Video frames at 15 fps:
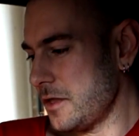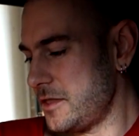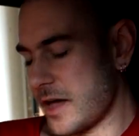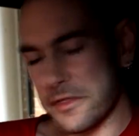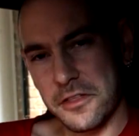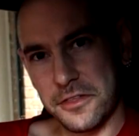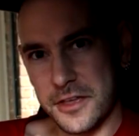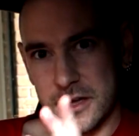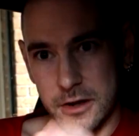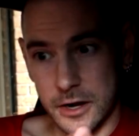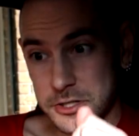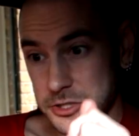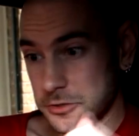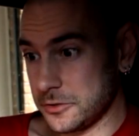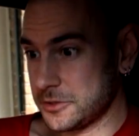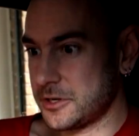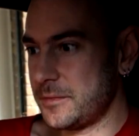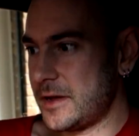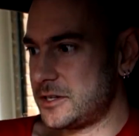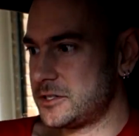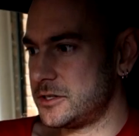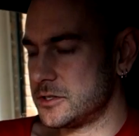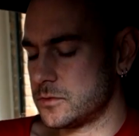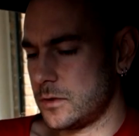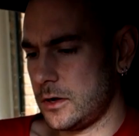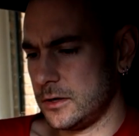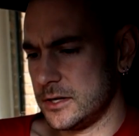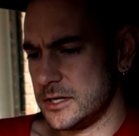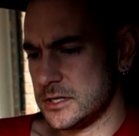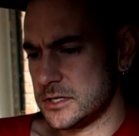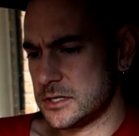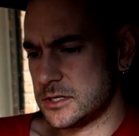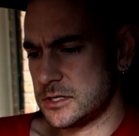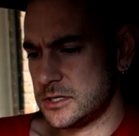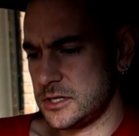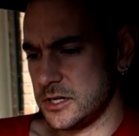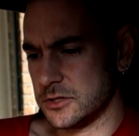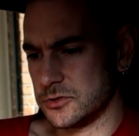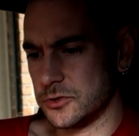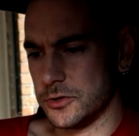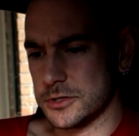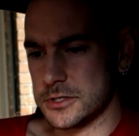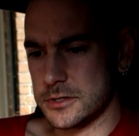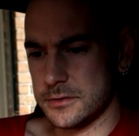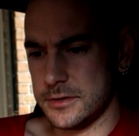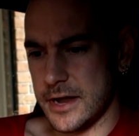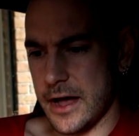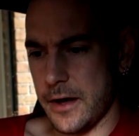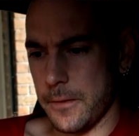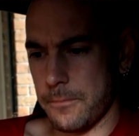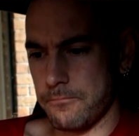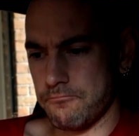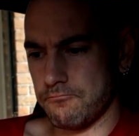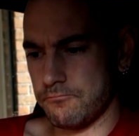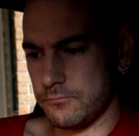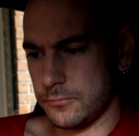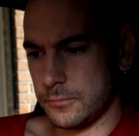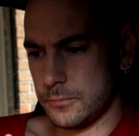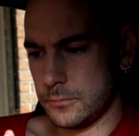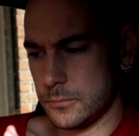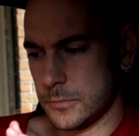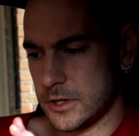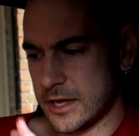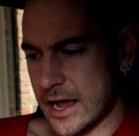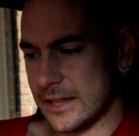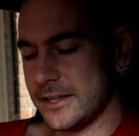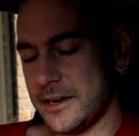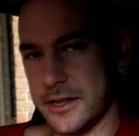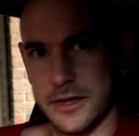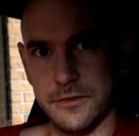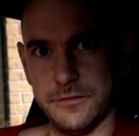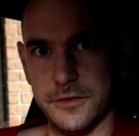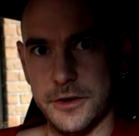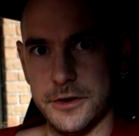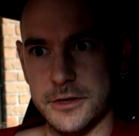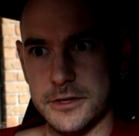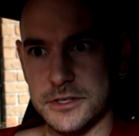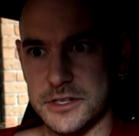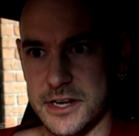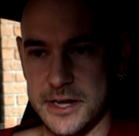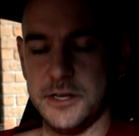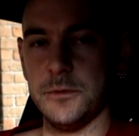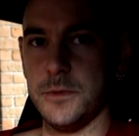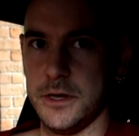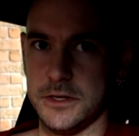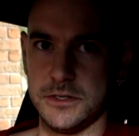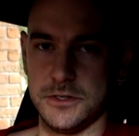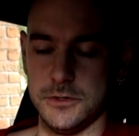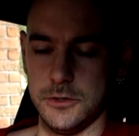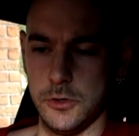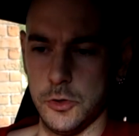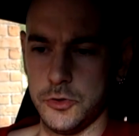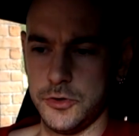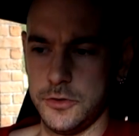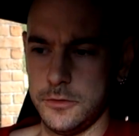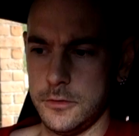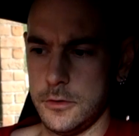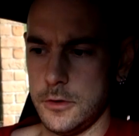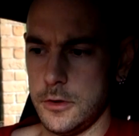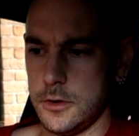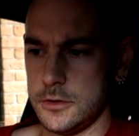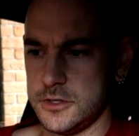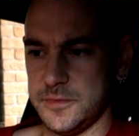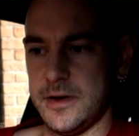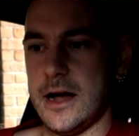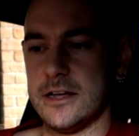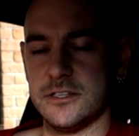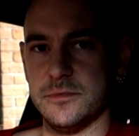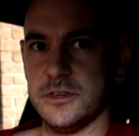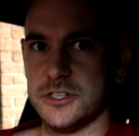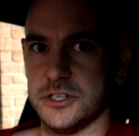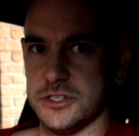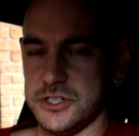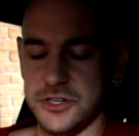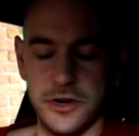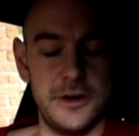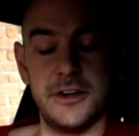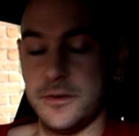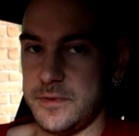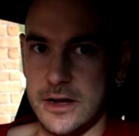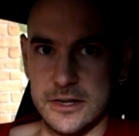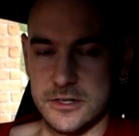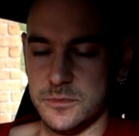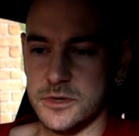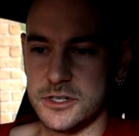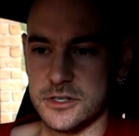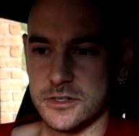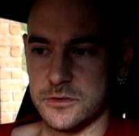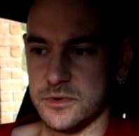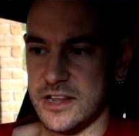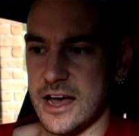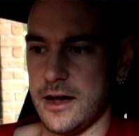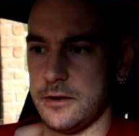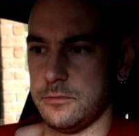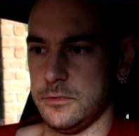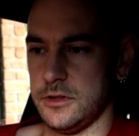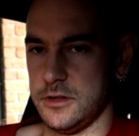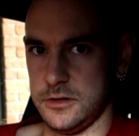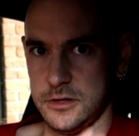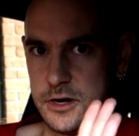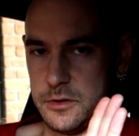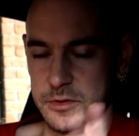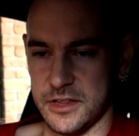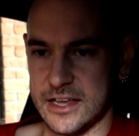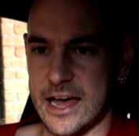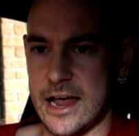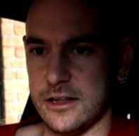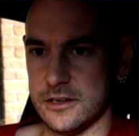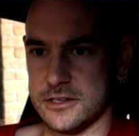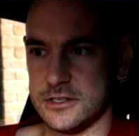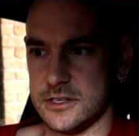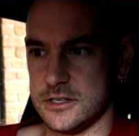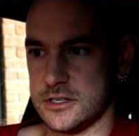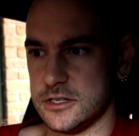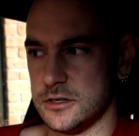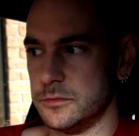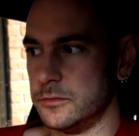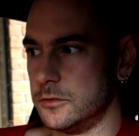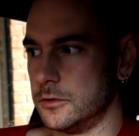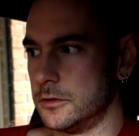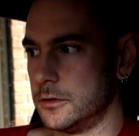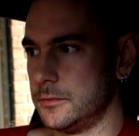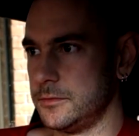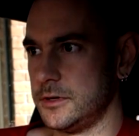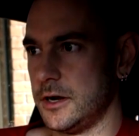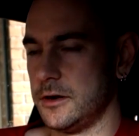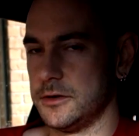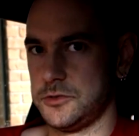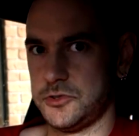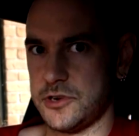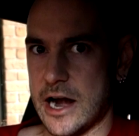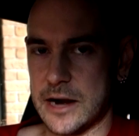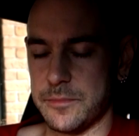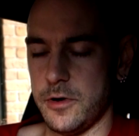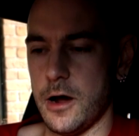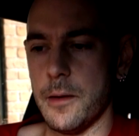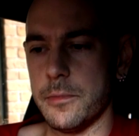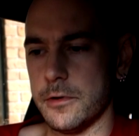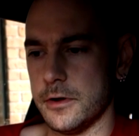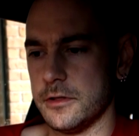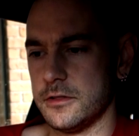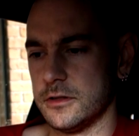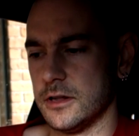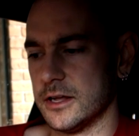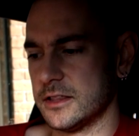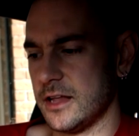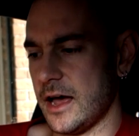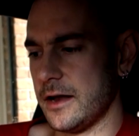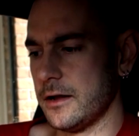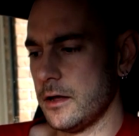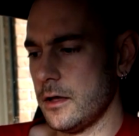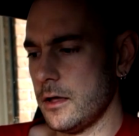The other thing I should also mention as well is exhaust. Now, catalytic converters need to be installed to pass emissions. You're not going to pass emissions with a catalyst system or, you know, a track pipe or anything like that.